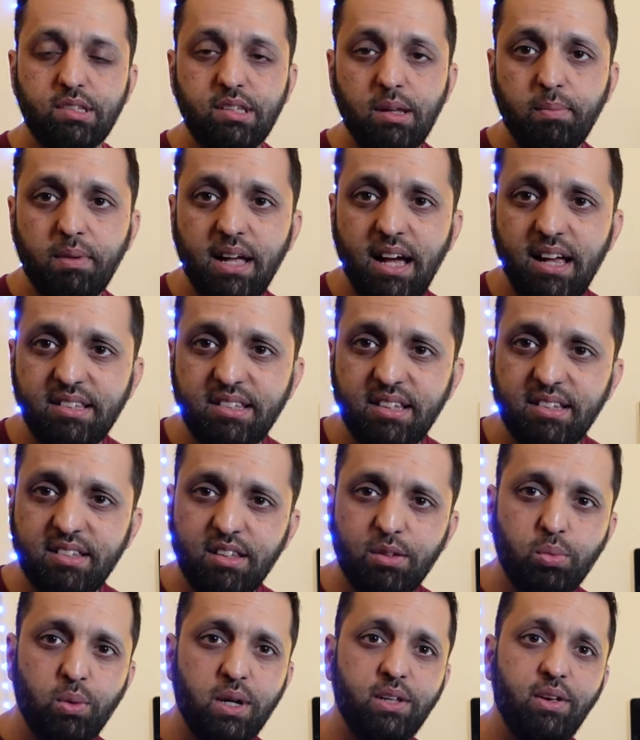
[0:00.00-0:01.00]
up guys, this
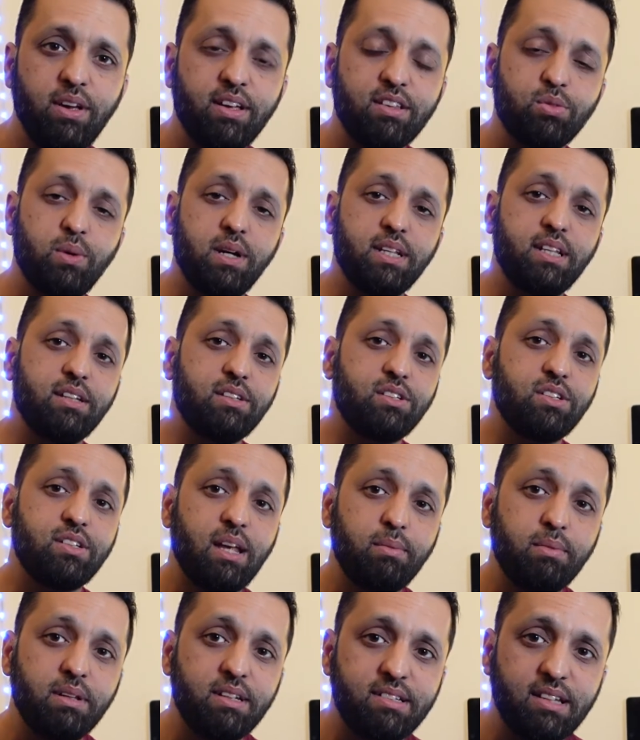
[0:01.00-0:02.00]
is 1UX1 and today
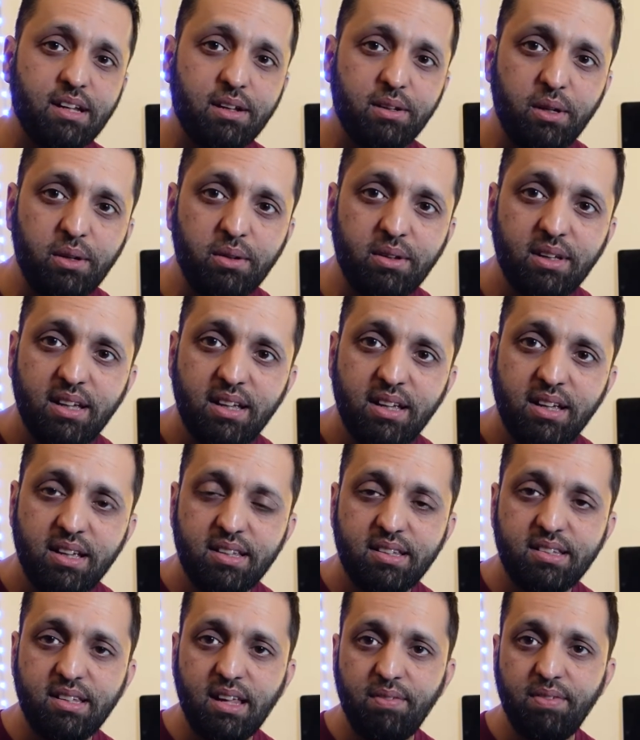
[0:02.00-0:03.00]
I'm going to tell you
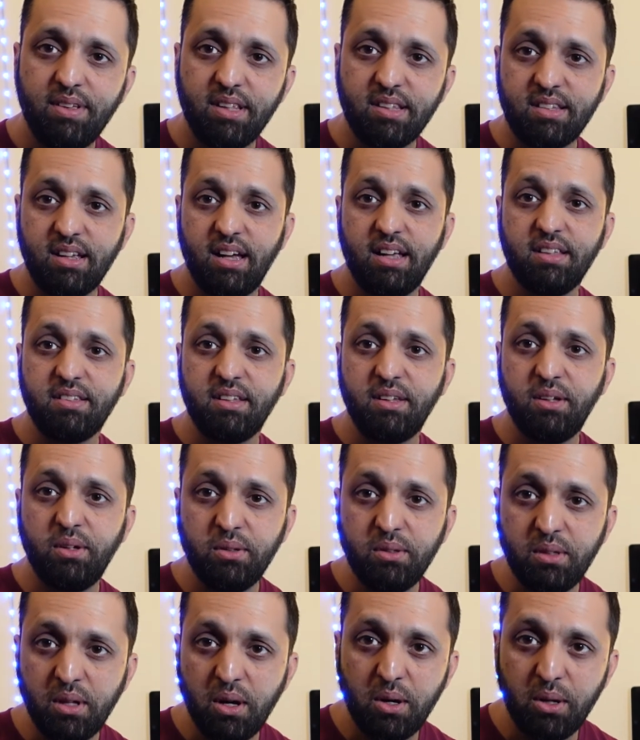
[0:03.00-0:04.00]
7 signs that you
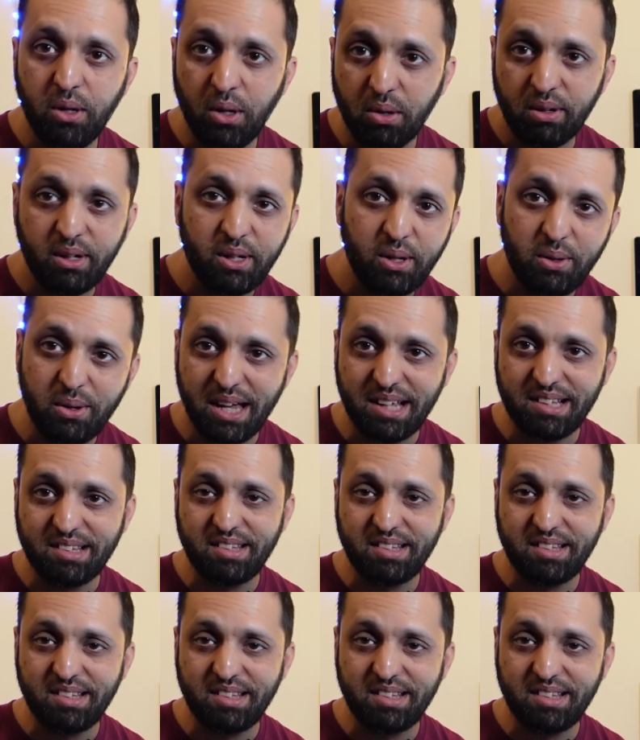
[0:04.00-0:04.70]
know you're a UX